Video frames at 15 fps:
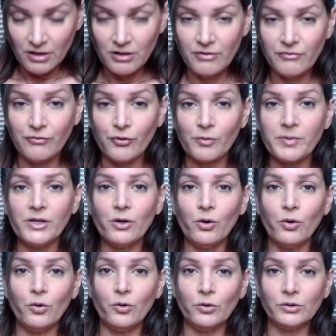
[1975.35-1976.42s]
For
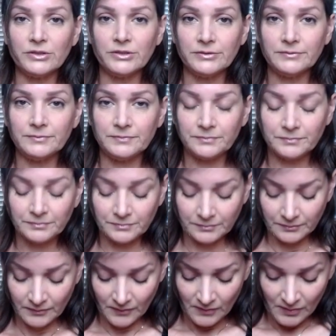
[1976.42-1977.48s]
behold,
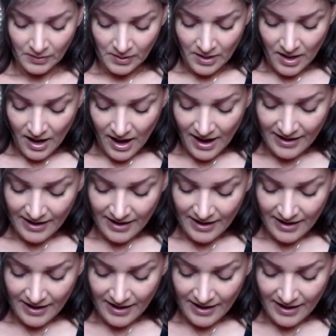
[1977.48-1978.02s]
I